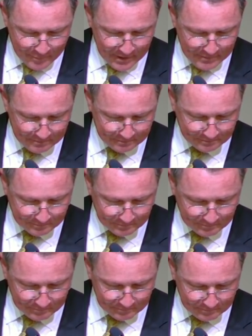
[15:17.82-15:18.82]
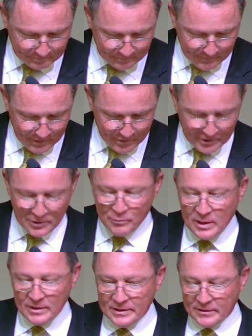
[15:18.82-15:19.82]
But, you know, your
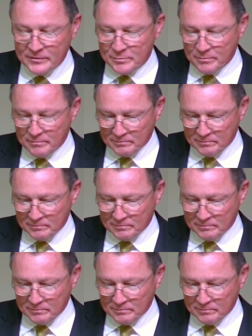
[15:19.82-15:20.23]
relatives